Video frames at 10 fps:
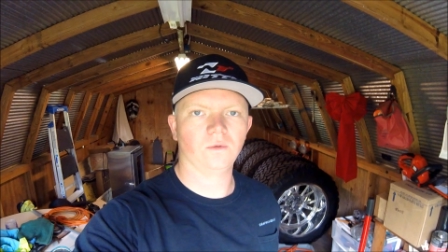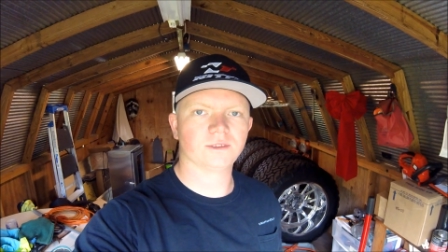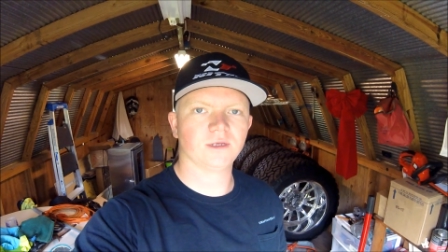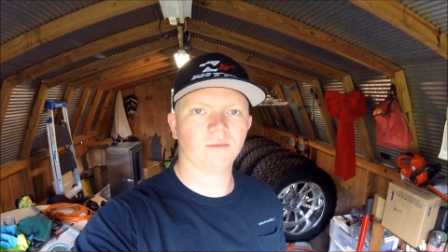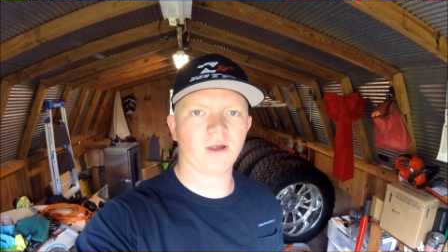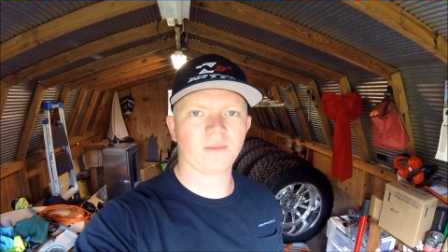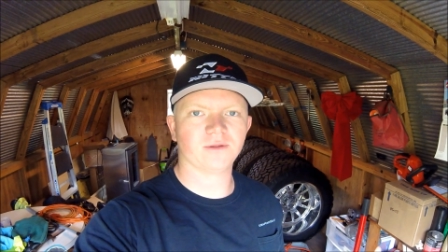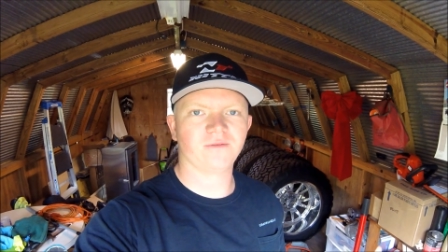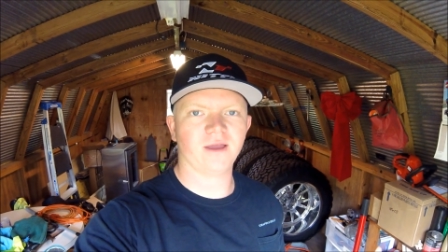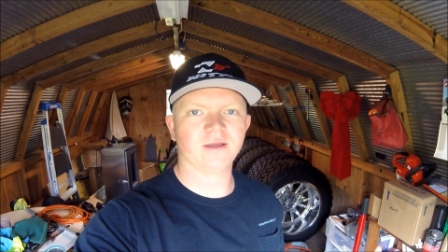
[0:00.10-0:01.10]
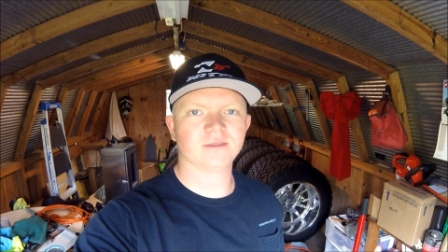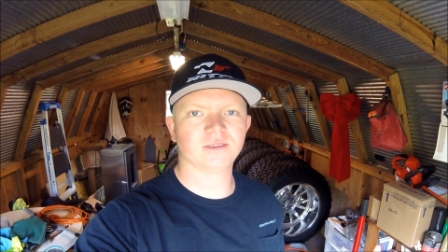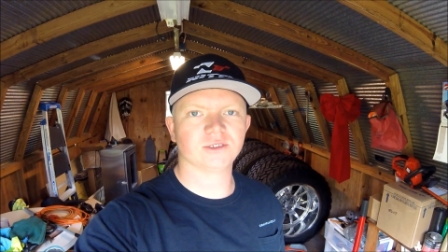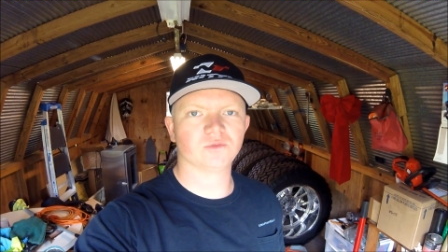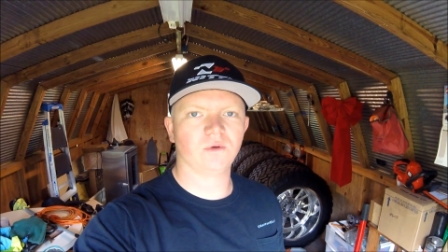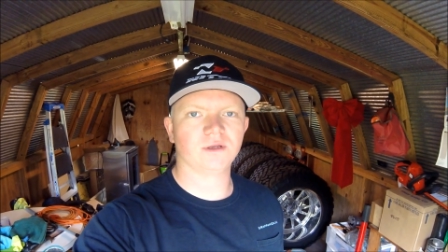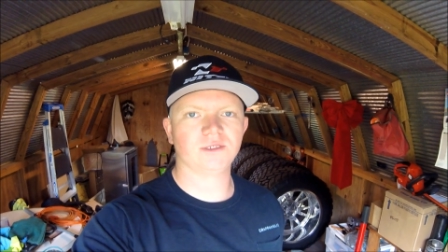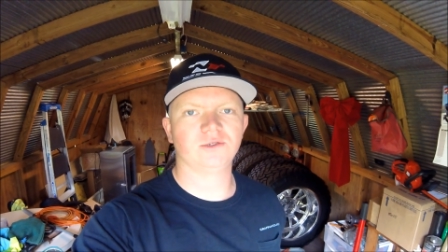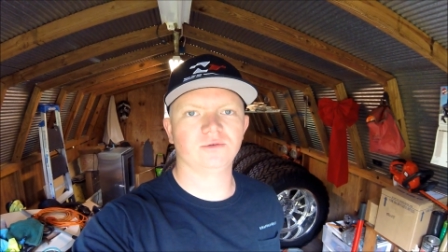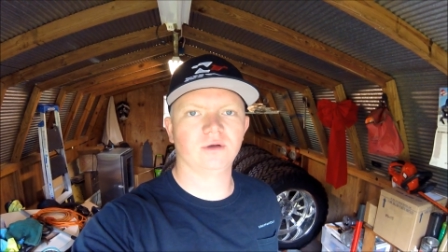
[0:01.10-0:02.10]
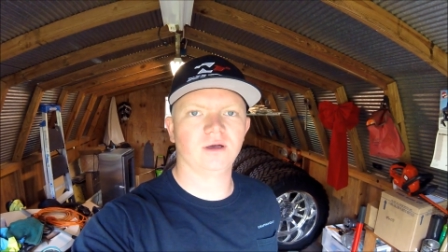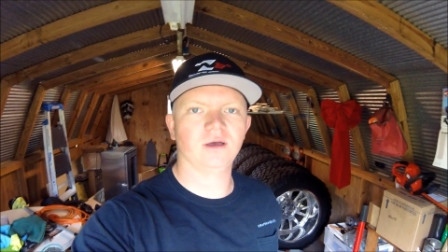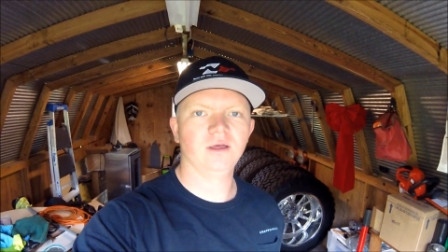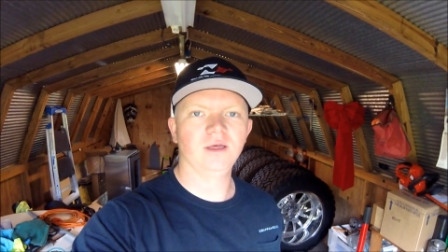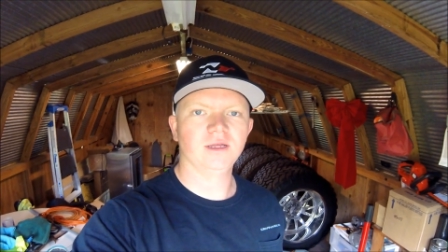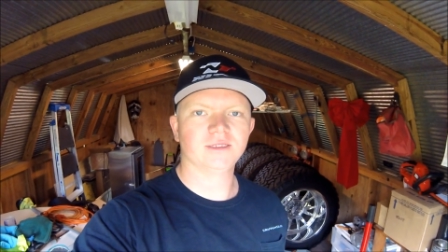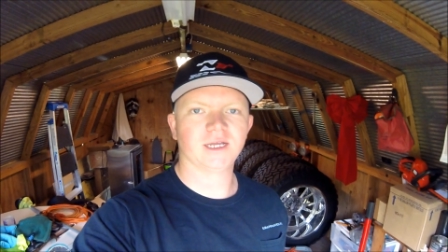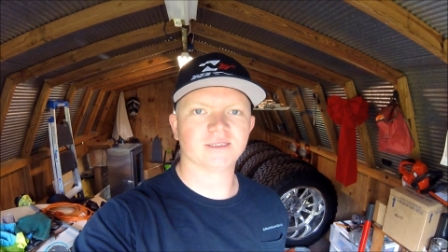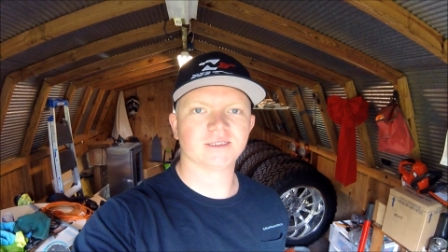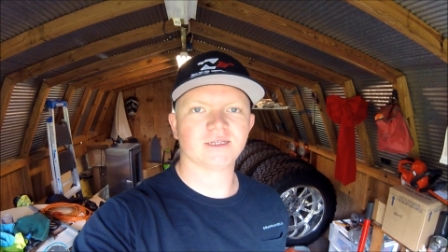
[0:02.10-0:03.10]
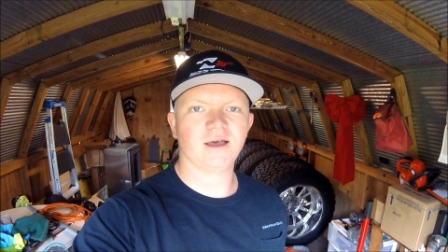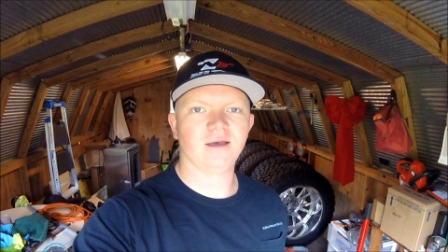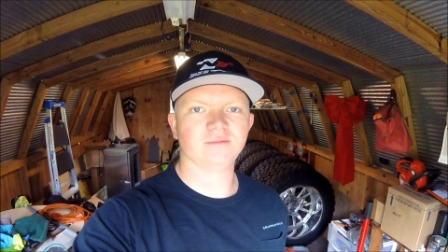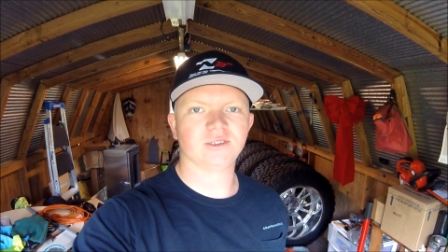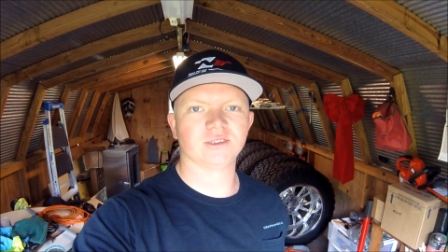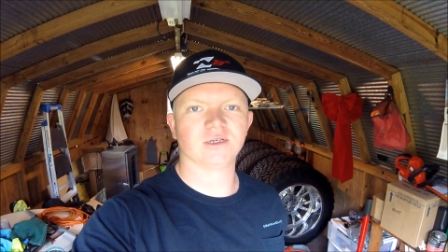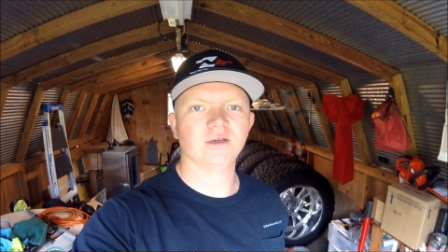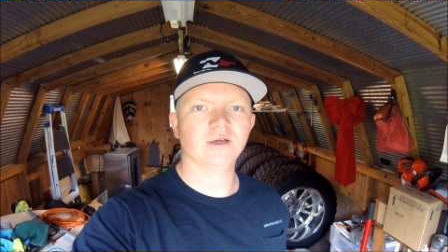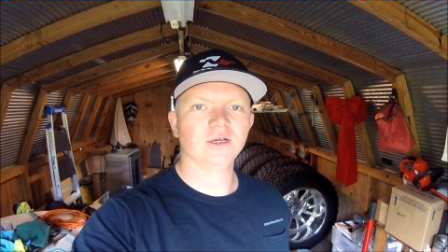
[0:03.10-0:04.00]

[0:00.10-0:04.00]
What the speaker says: What's up, grappler fans? Just wanted to take this time to